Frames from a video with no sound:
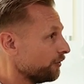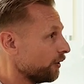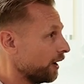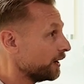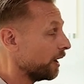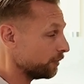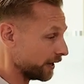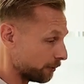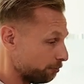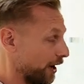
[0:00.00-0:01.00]
I thought I, I
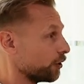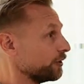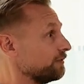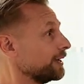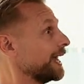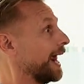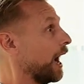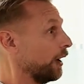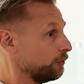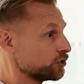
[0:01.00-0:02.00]
like could barely even get
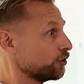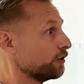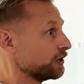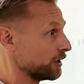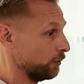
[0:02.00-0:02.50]
out. I was nervous.